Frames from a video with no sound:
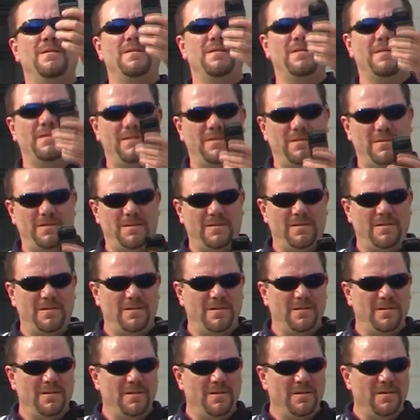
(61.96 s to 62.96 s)

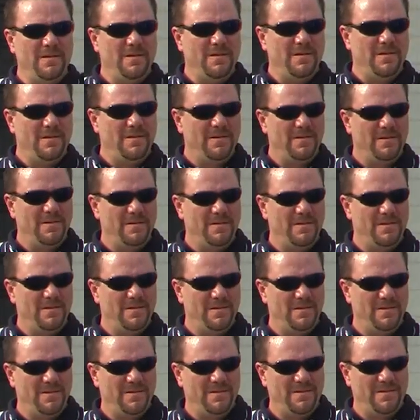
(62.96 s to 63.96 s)

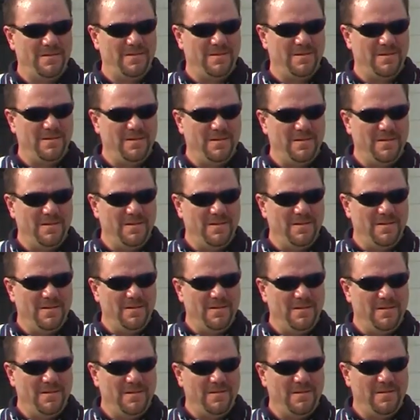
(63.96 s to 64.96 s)

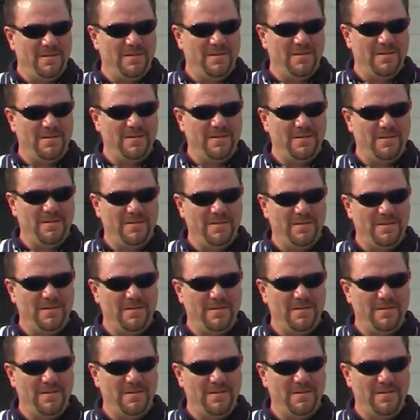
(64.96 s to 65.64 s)
This person isn't speaking.